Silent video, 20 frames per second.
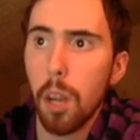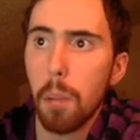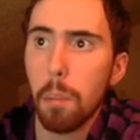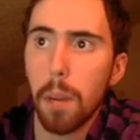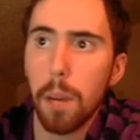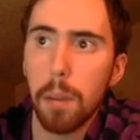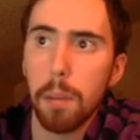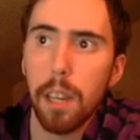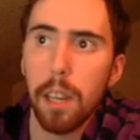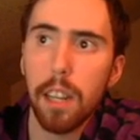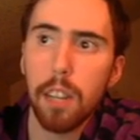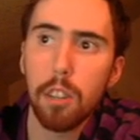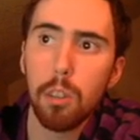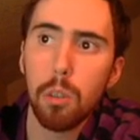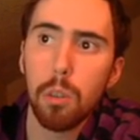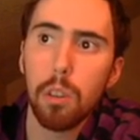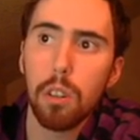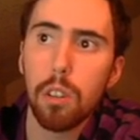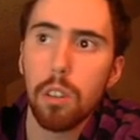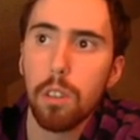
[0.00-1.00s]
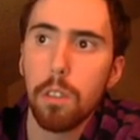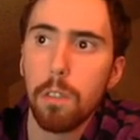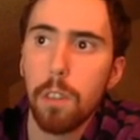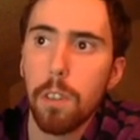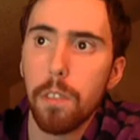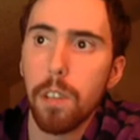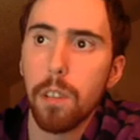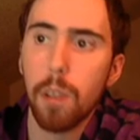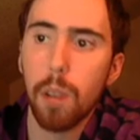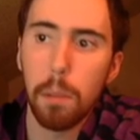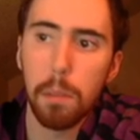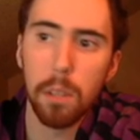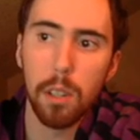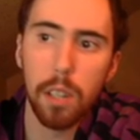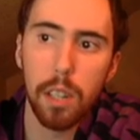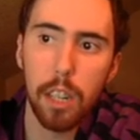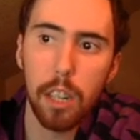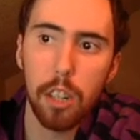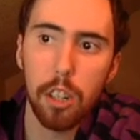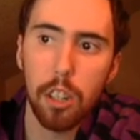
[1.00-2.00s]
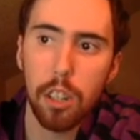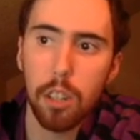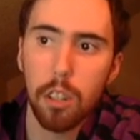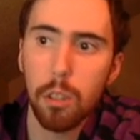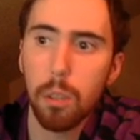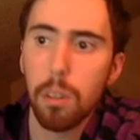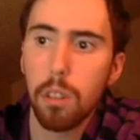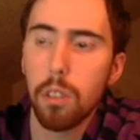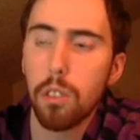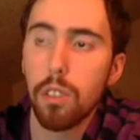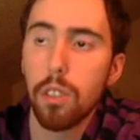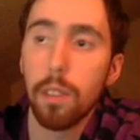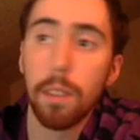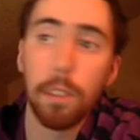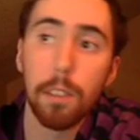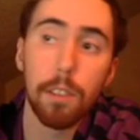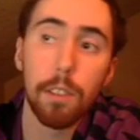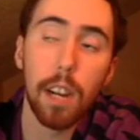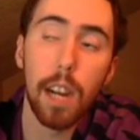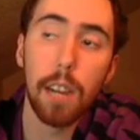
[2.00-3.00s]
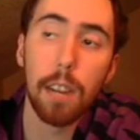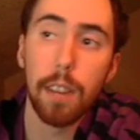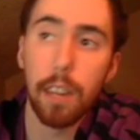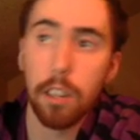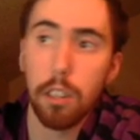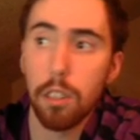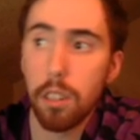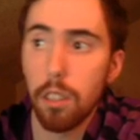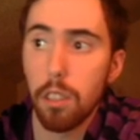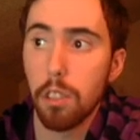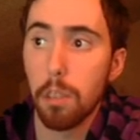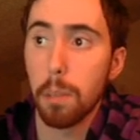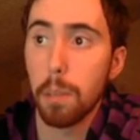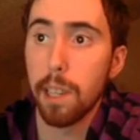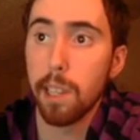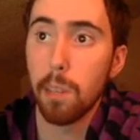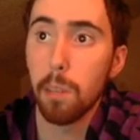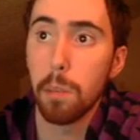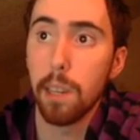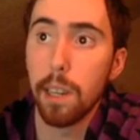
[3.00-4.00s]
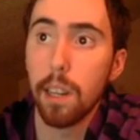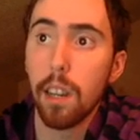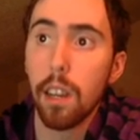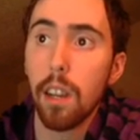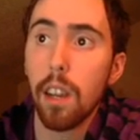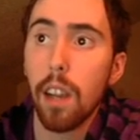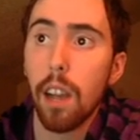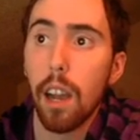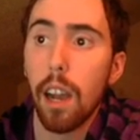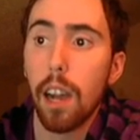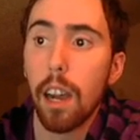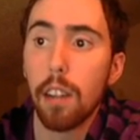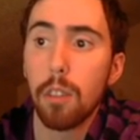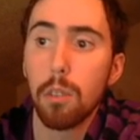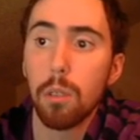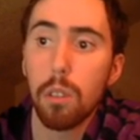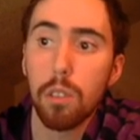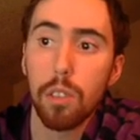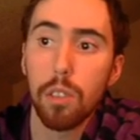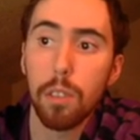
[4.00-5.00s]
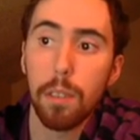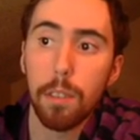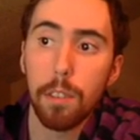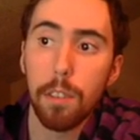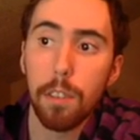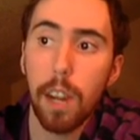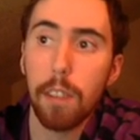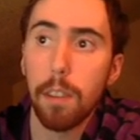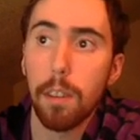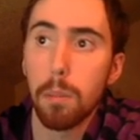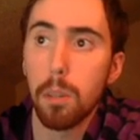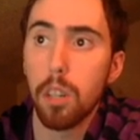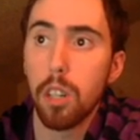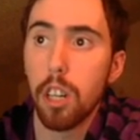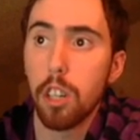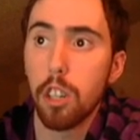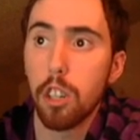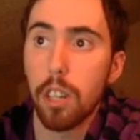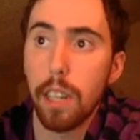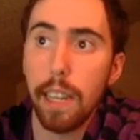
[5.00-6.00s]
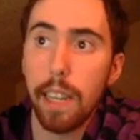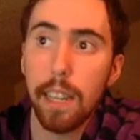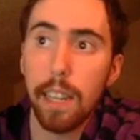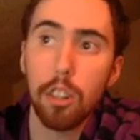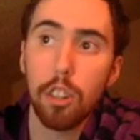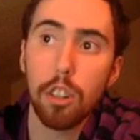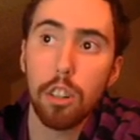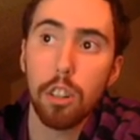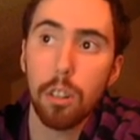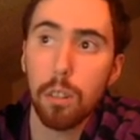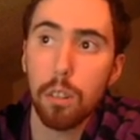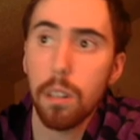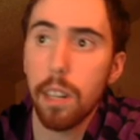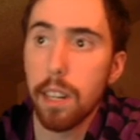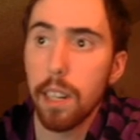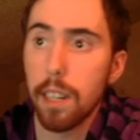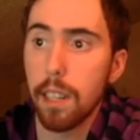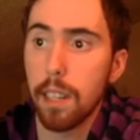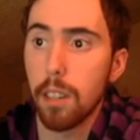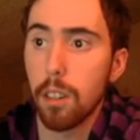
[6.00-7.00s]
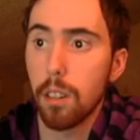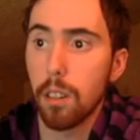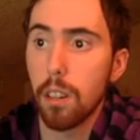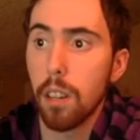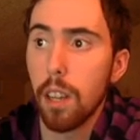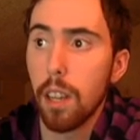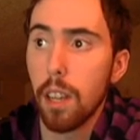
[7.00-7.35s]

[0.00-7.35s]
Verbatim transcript: but I'm getting 250 reputation, 275 actually, because I'm a human uh, 275 reputation each turn in here.